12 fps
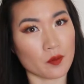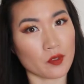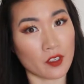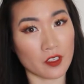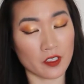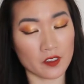
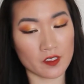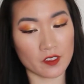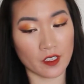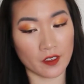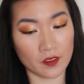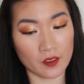products
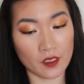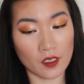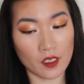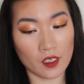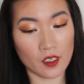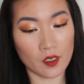than
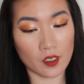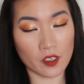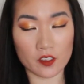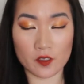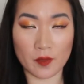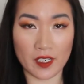
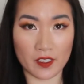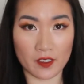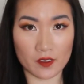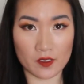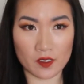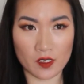
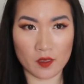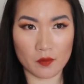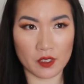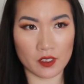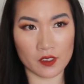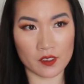cosmetics
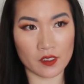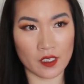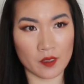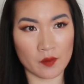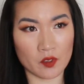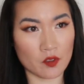because
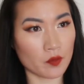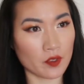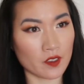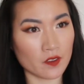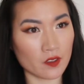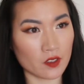I'm a true
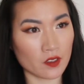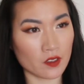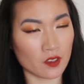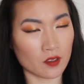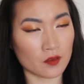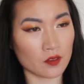believer
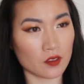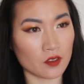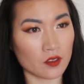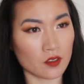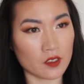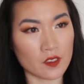of
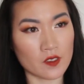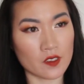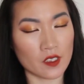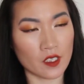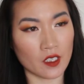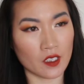good
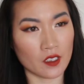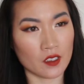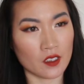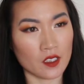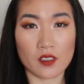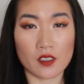skin
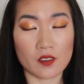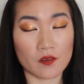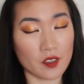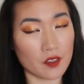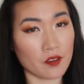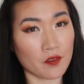is
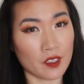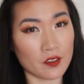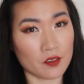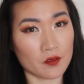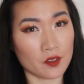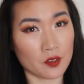very
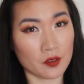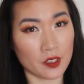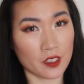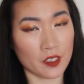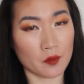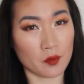vital for
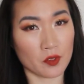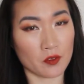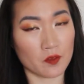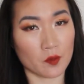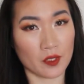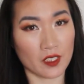creating a
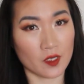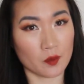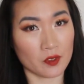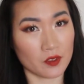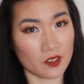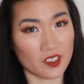beautiful makeup
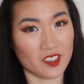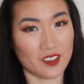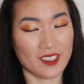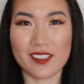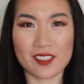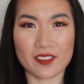look.
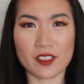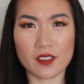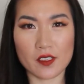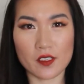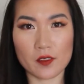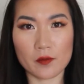So this
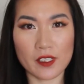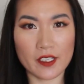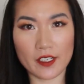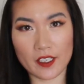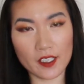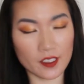is the one
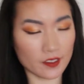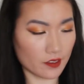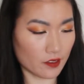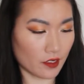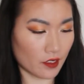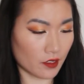I got,
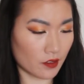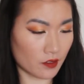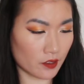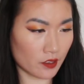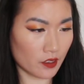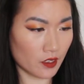
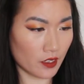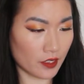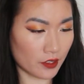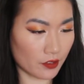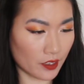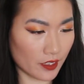and I
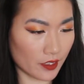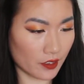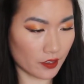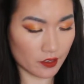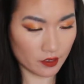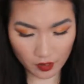do like
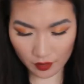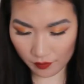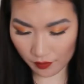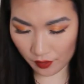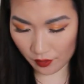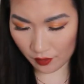it. If
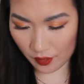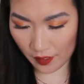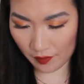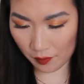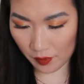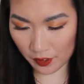you
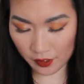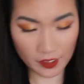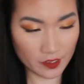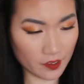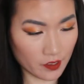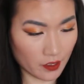ever wonder,
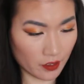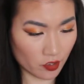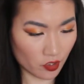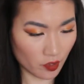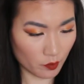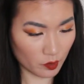it's a
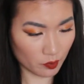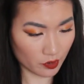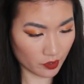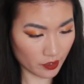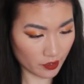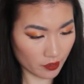non-GMO
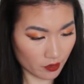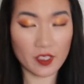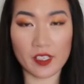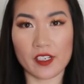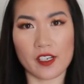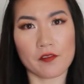product,
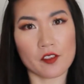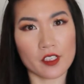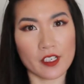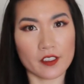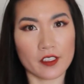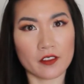and I feel
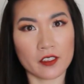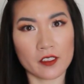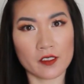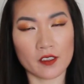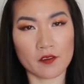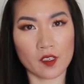like
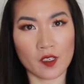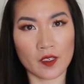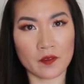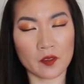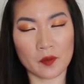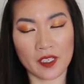nowadays if I
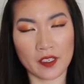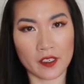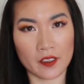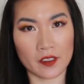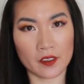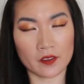ever buy
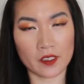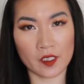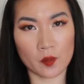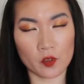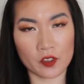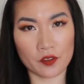any
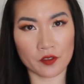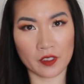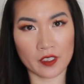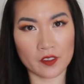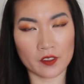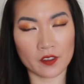daily
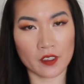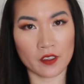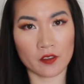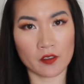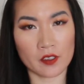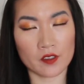moisturizer, I
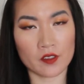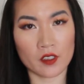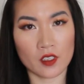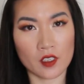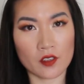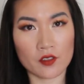always
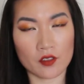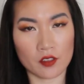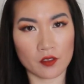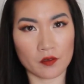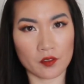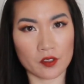should
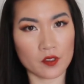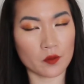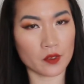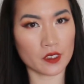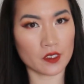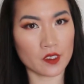infuse
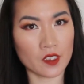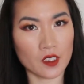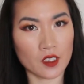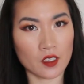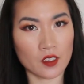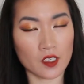with
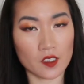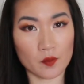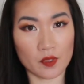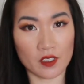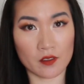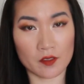
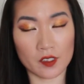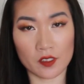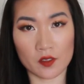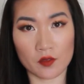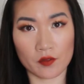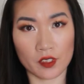SPF
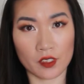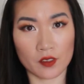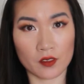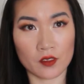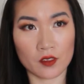sunscreen